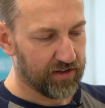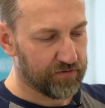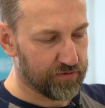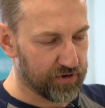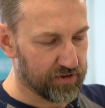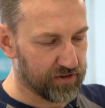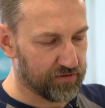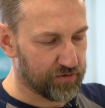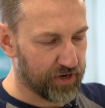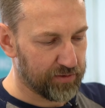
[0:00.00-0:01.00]

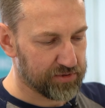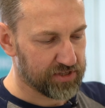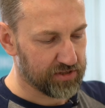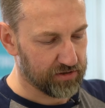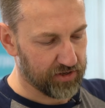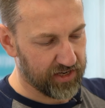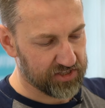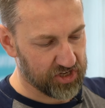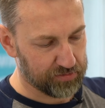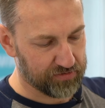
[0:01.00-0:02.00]
frames or
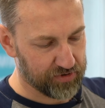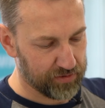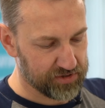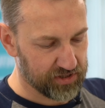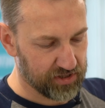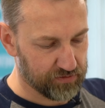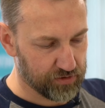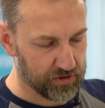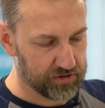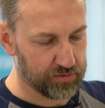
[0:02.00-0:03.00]
L-shaped frames in the
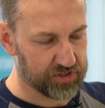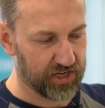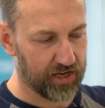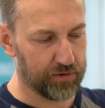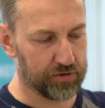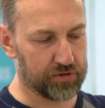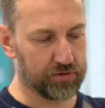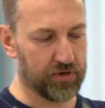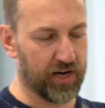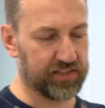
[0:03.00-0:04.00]
front, which allow you
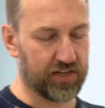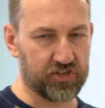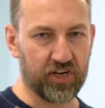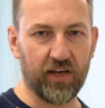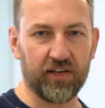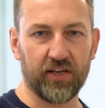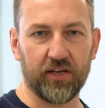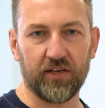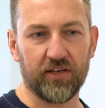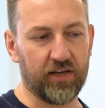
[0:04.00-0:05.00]
to attach
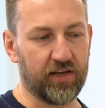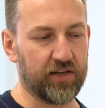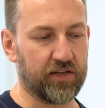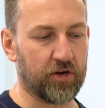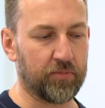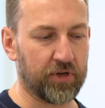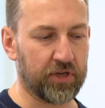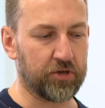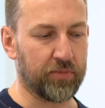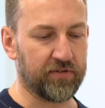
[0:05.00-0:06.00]
any
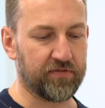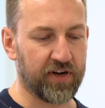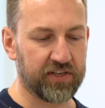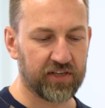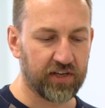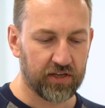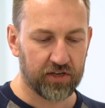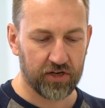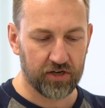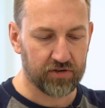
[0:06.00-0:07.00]
component you may find.
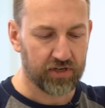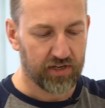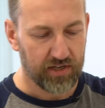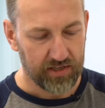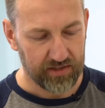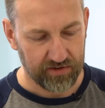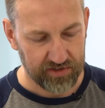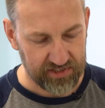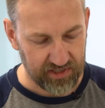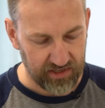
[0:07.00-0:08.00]
Here there
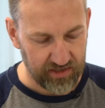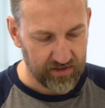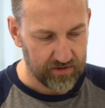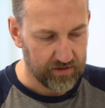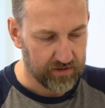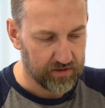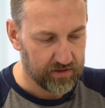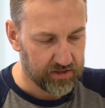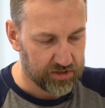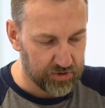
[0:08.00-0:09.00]
is
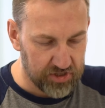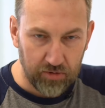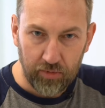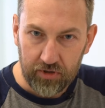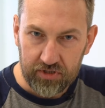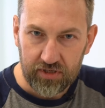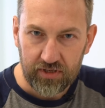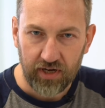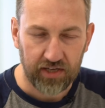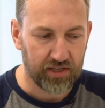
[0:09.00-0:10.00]
a switchgear box
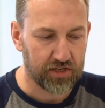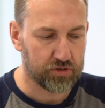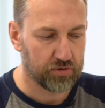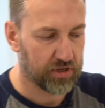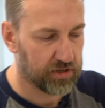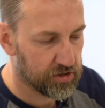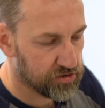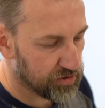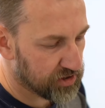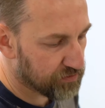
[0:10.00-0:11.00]
attached to the
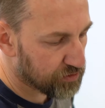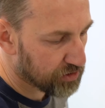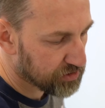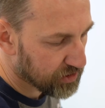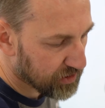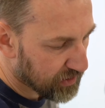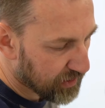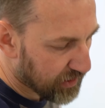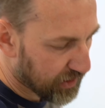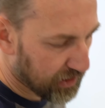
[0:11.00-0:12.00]
enclosure in the front,
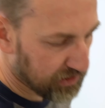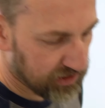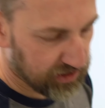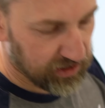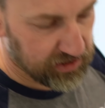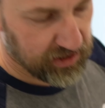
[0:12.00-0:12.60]
and it